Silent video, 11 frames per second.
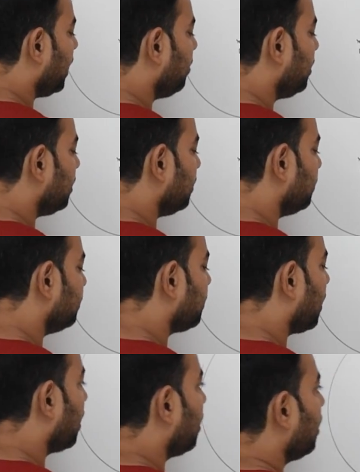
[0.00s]
AB.
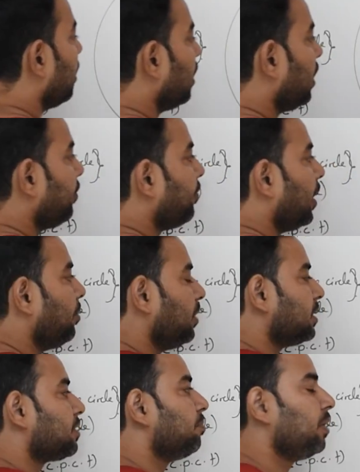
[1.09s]
If M
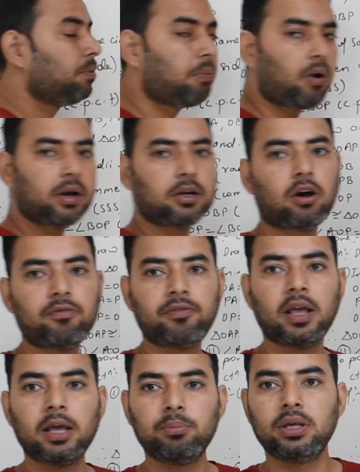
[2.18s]
is midpoint of
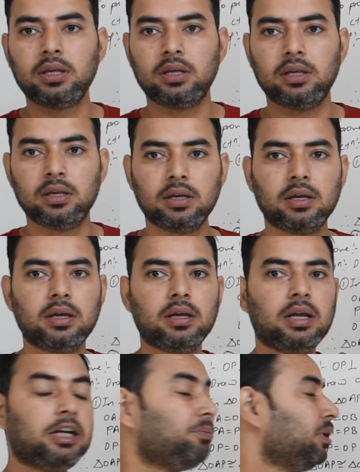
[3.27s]
AB,
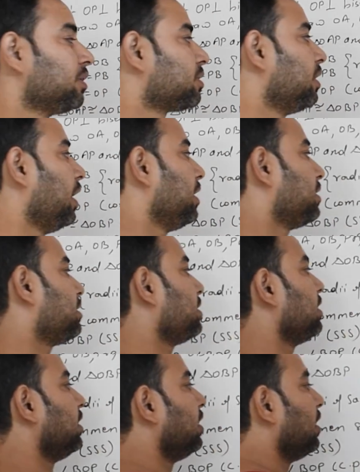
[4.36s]
it means that
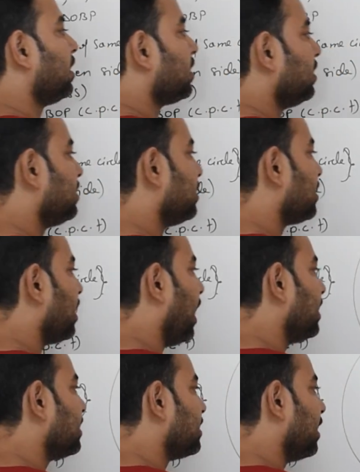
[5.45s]
this is a
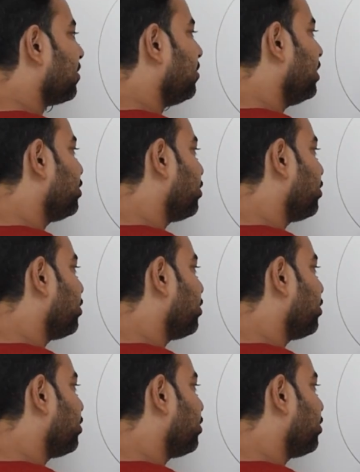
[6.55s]
line segment